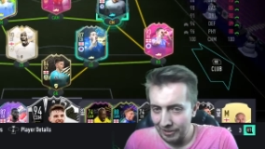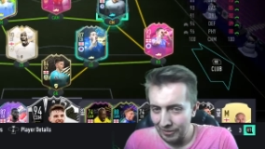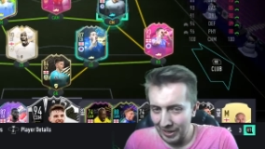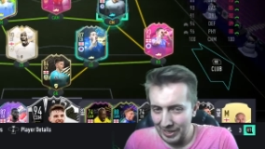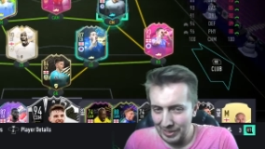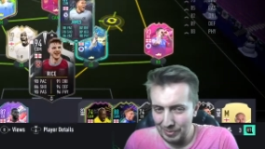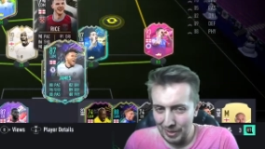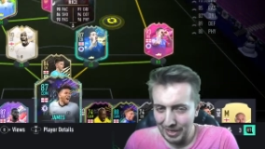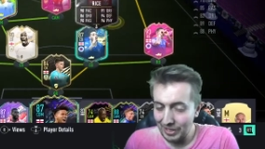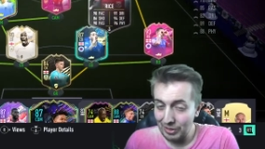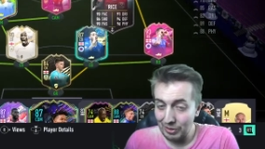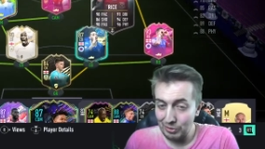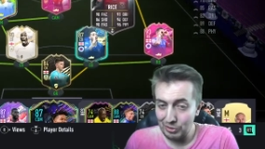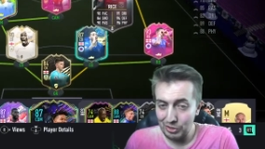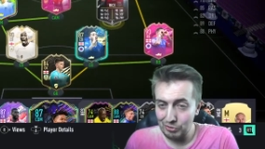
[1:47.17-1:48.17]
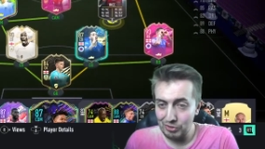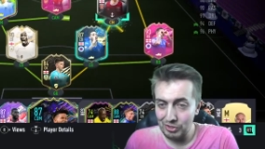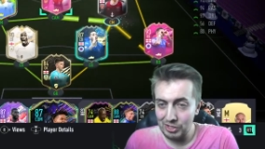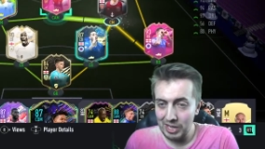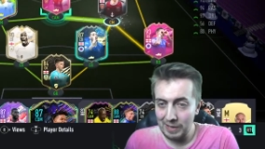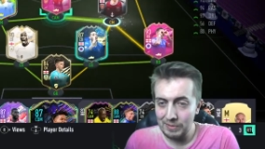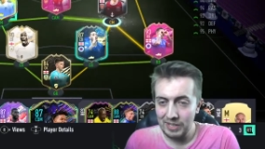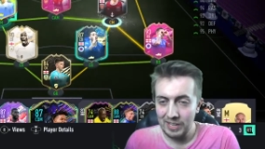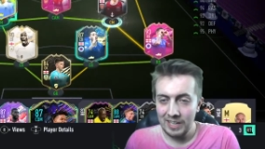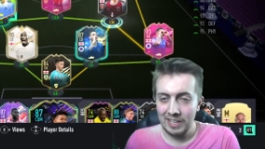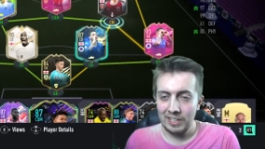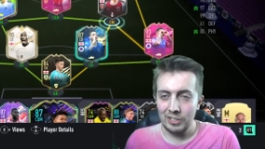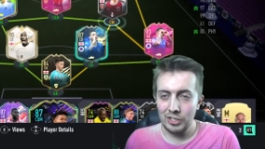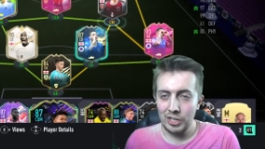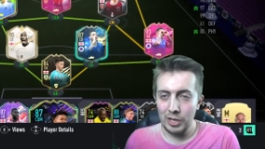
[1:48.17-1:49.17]
Rice back. I don't trust Reece James.
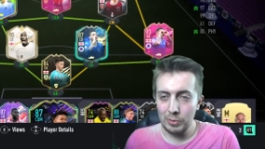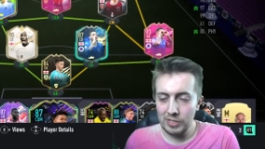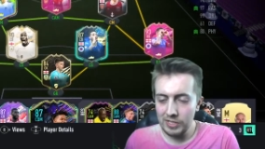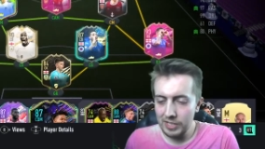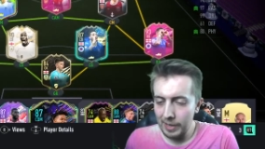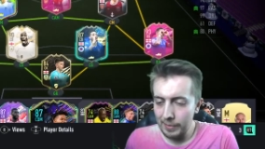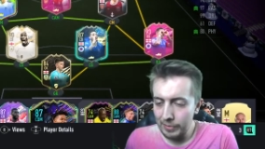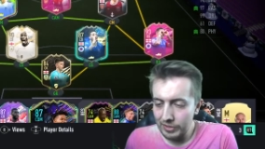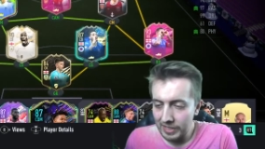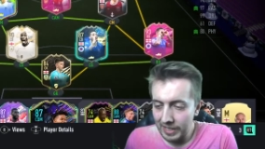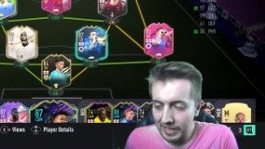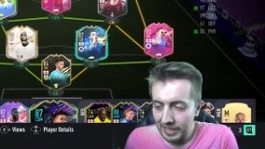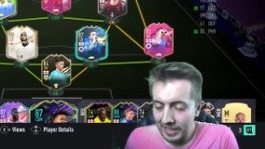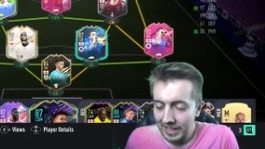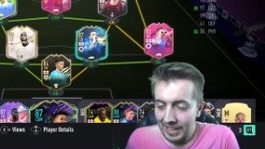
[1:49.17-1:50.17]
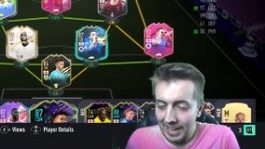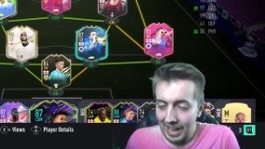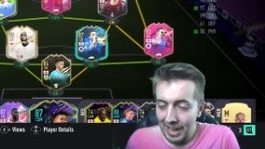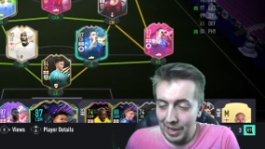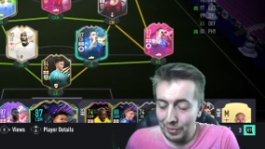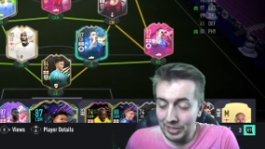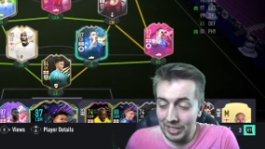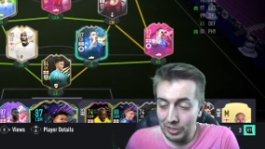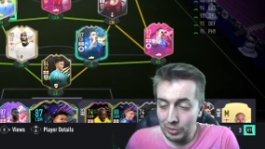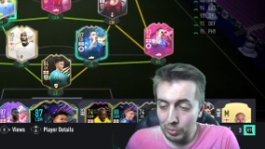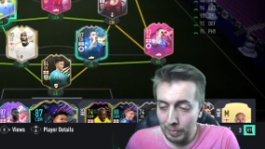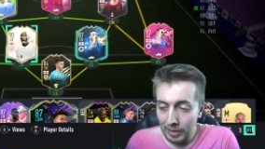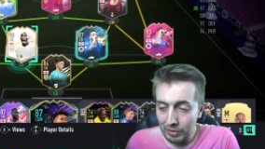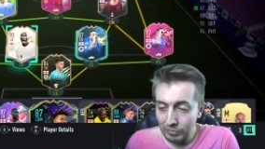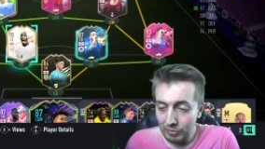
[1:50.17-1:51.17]
Chelsea scummer, isn't it? Uh, we did swap
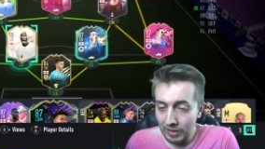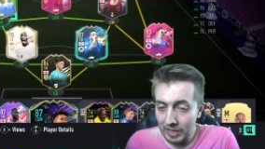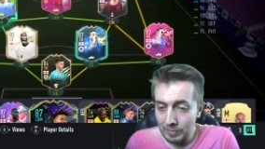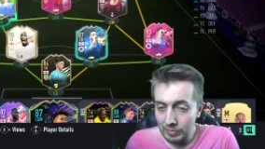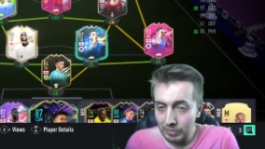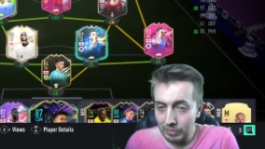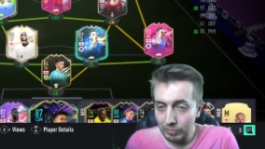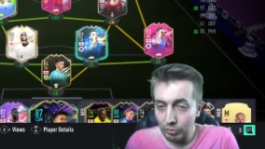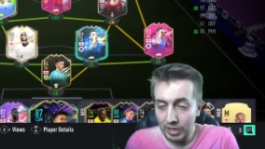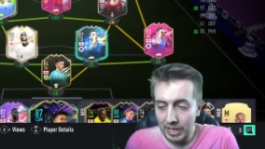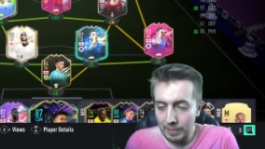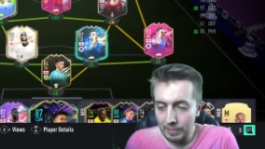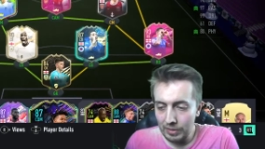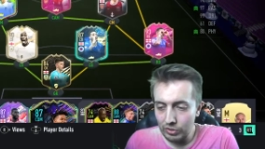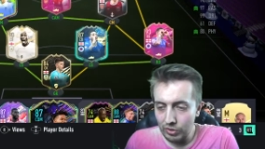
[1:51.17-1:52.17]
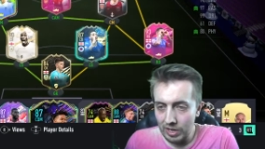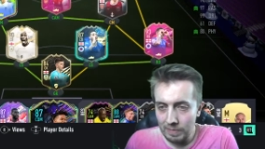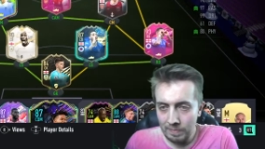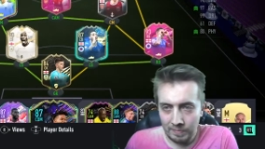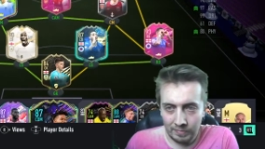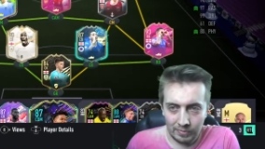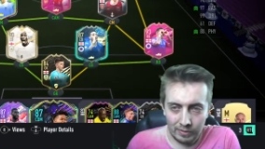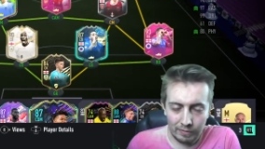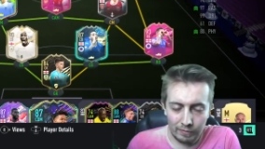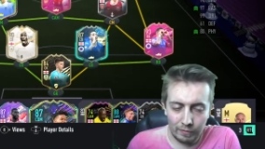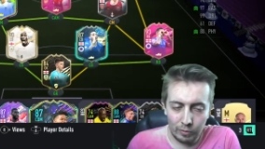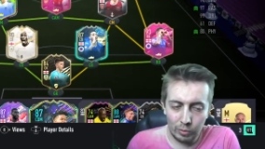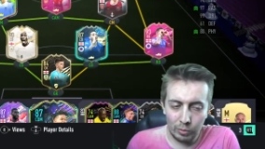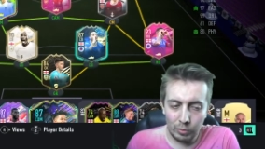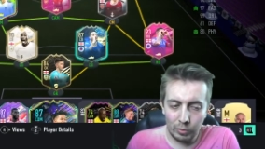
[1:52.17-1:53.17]
out Raheem Raheem the Dream
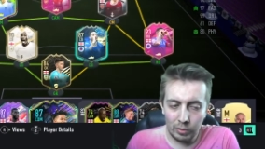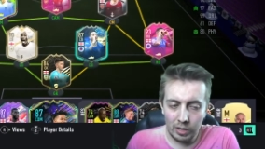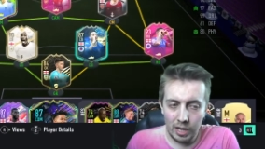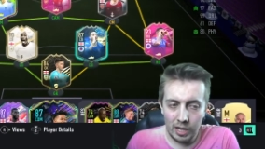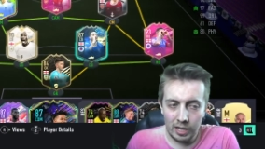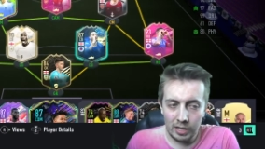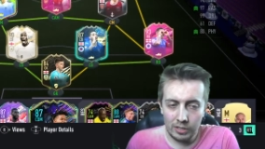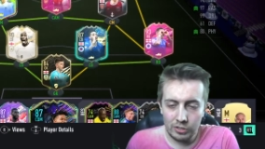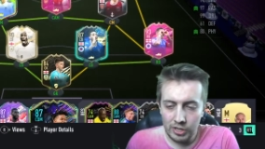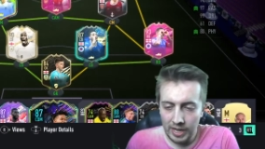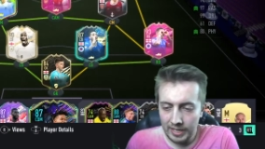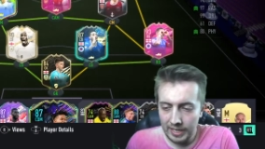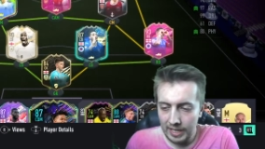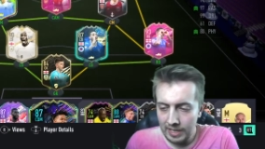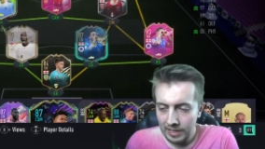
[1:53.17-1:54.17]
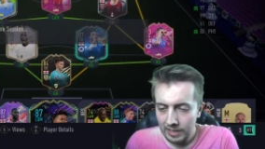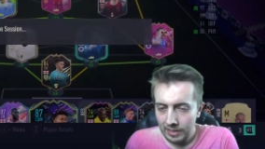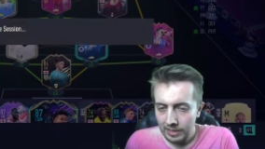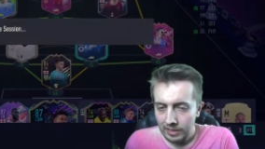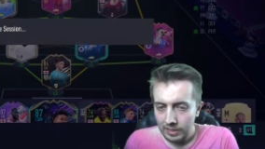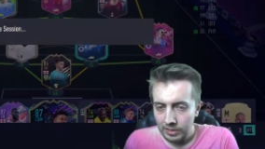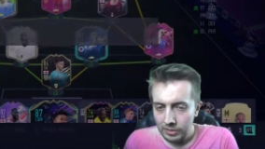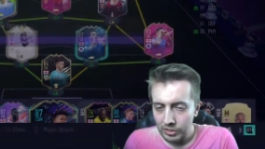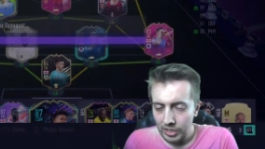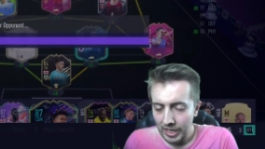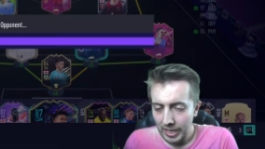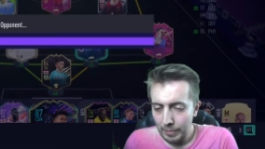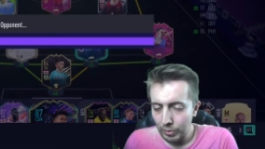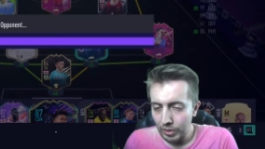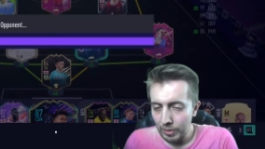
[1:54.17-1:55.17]
for uh, Jackie.
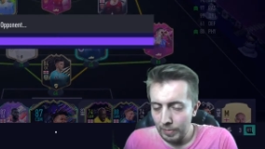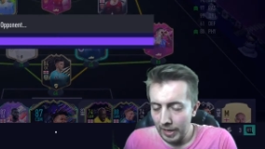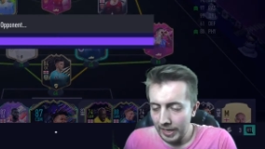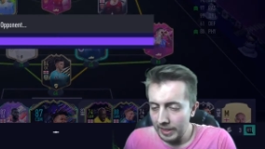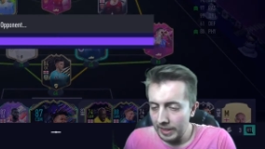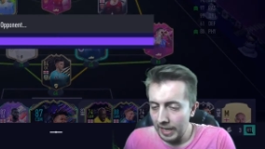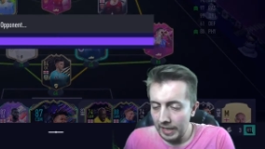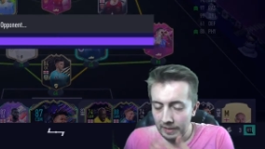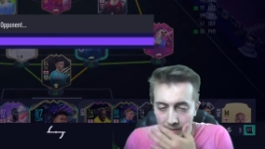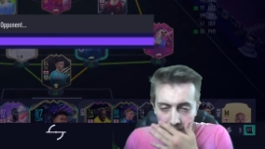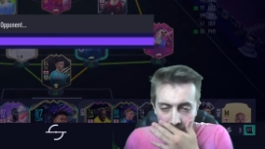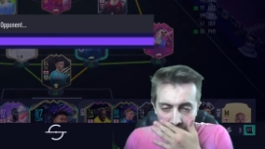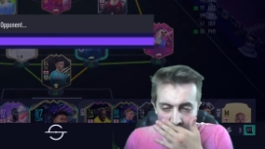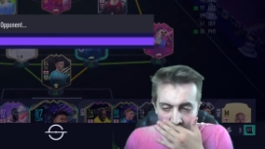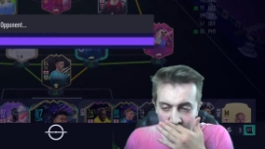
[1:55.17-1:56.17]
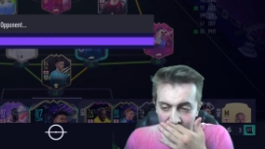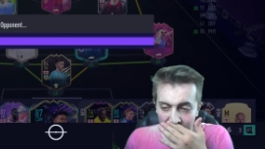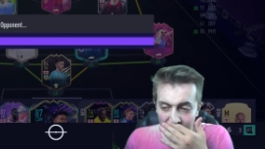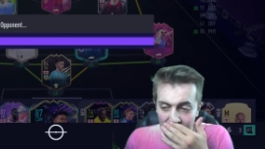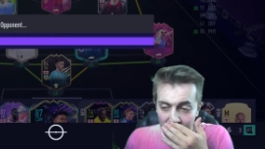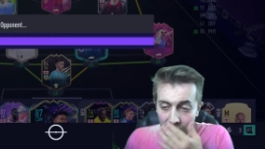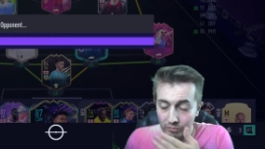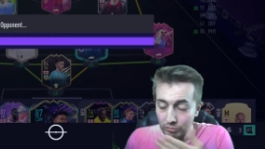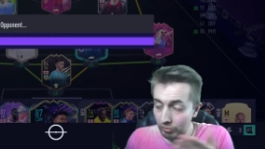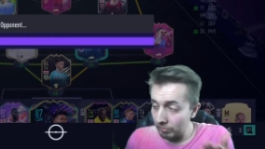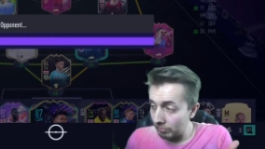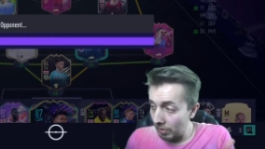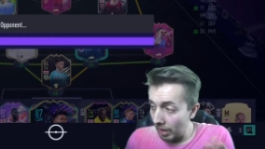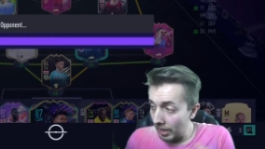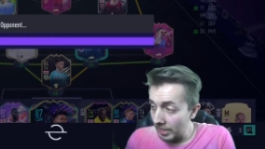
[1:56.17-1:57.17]
Jaggy Boy back in there. Um,
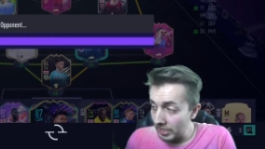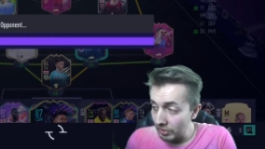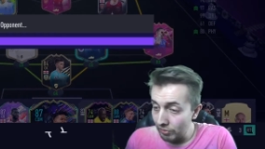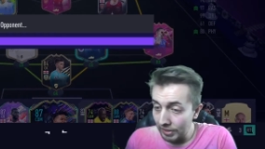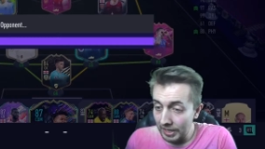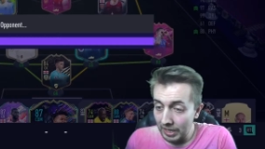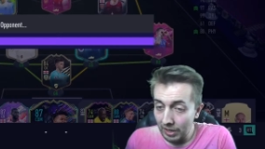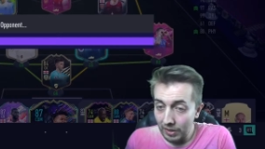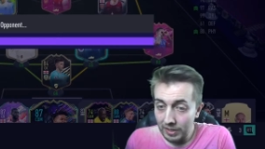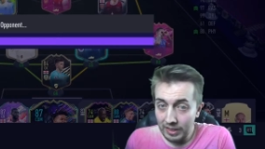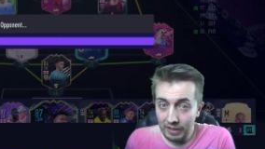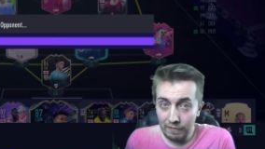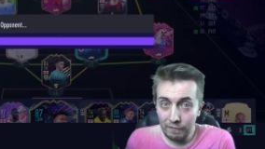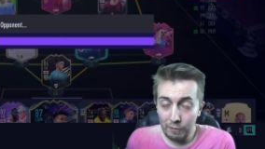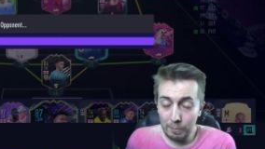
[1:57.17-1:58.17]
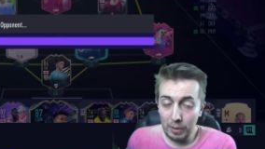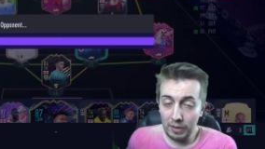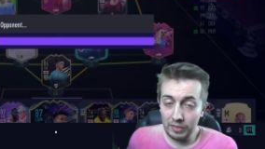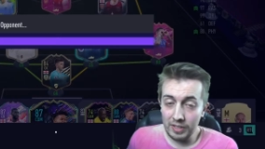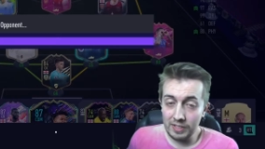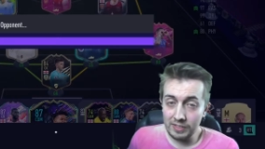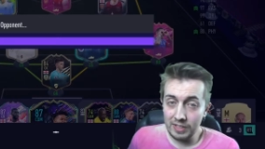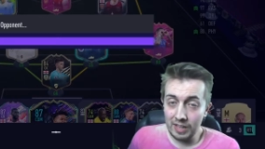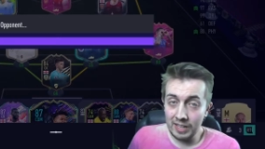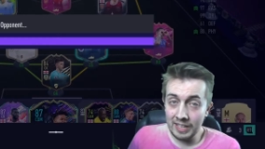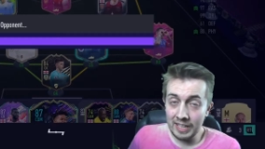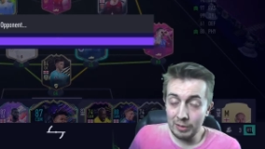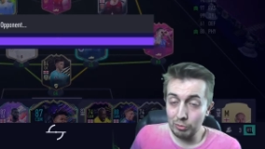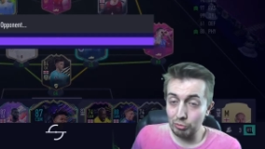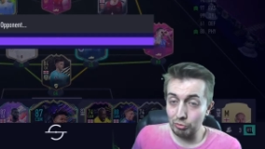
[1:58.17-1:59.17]
I actually really liked that FUT Birthday Sterling.
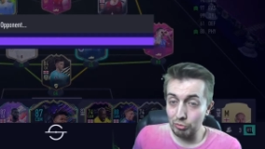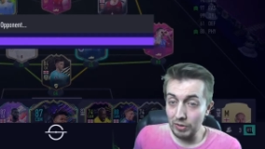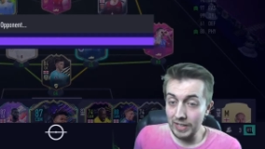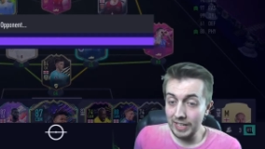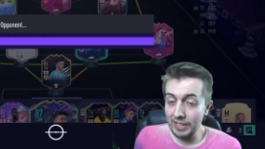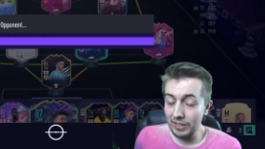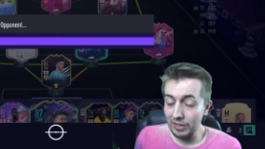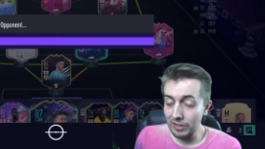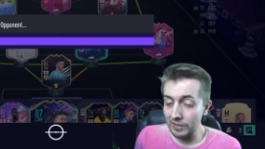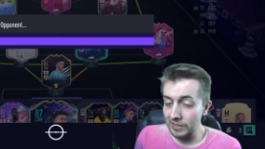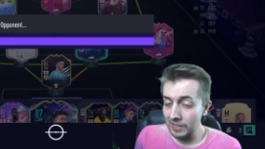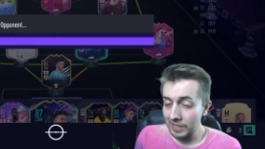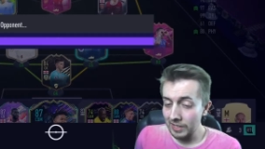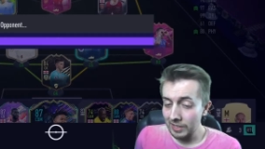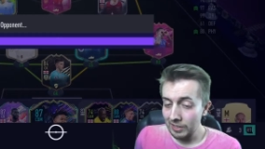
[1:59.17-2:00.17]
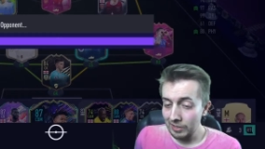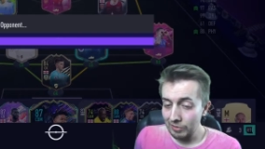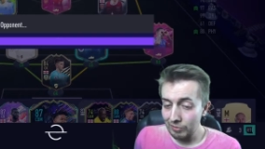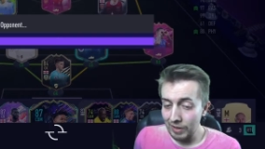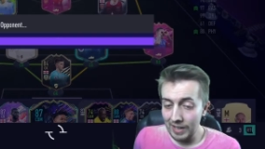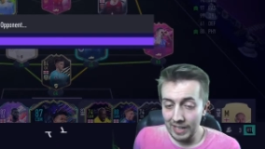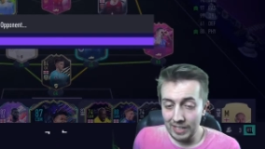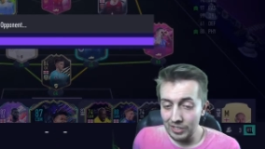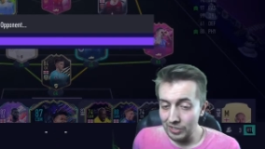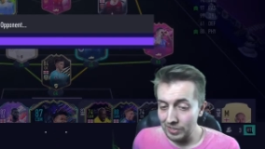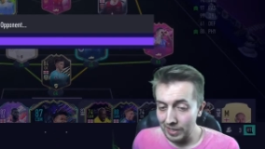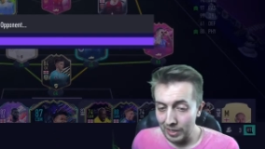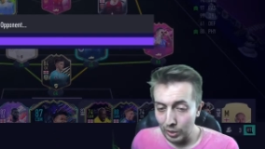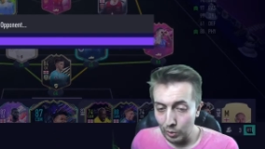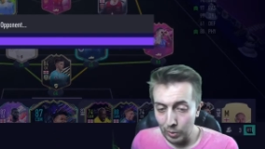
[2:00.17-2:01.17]
He was really good. Really just
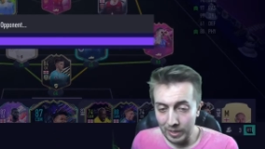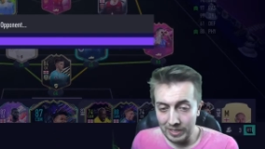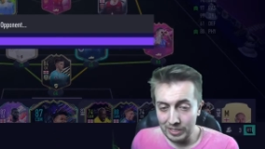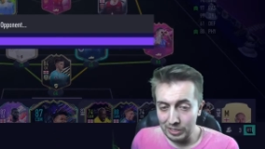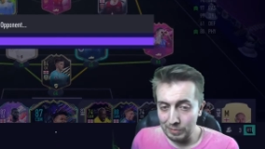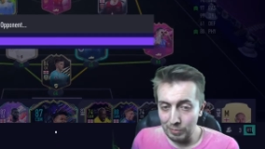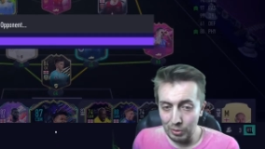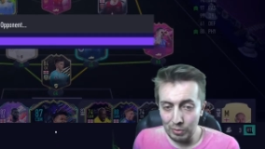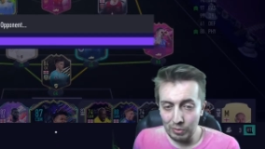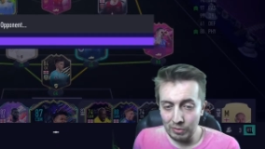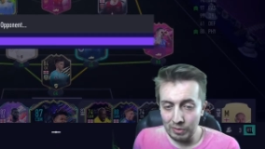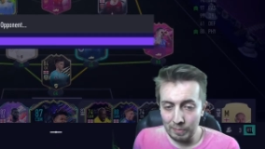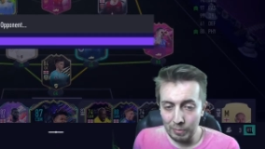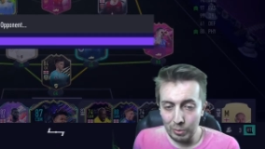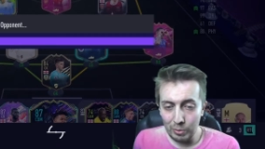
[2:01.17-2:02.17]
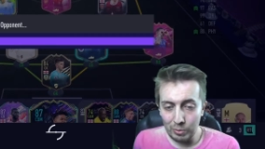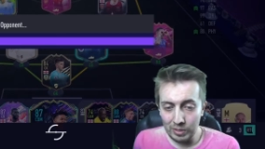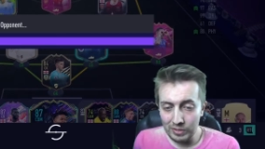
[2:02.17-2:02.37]
like quick, smooth on the ball. His